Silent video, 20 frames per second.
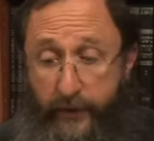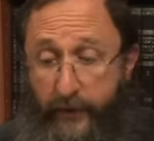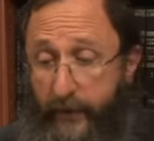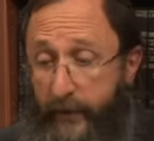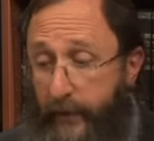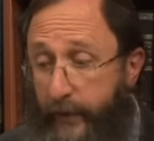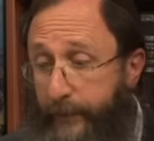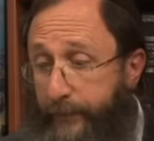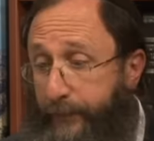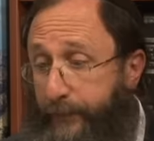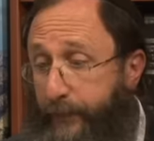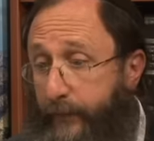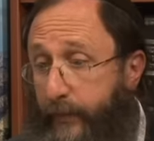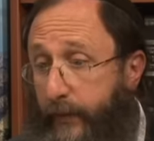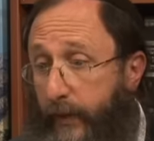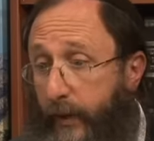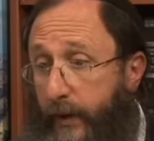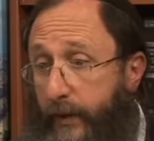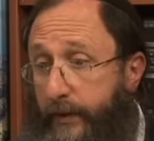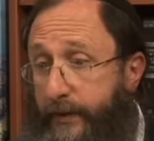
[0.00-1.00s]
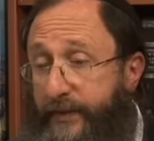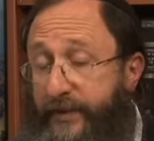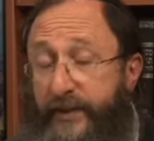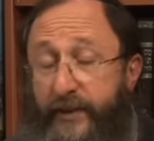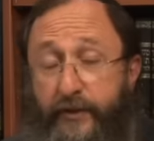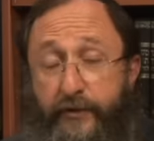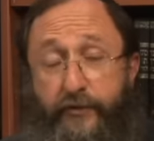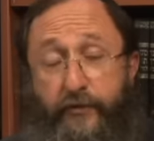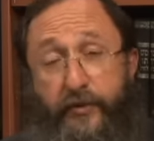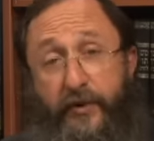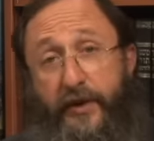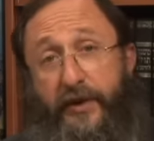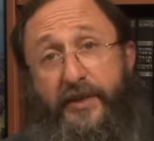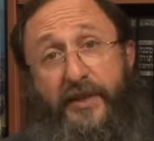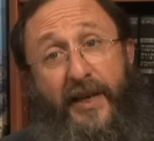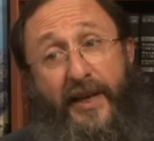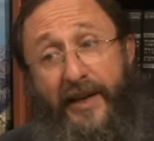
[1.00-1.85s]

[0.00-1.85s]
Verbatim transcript: the Sea of Reeds.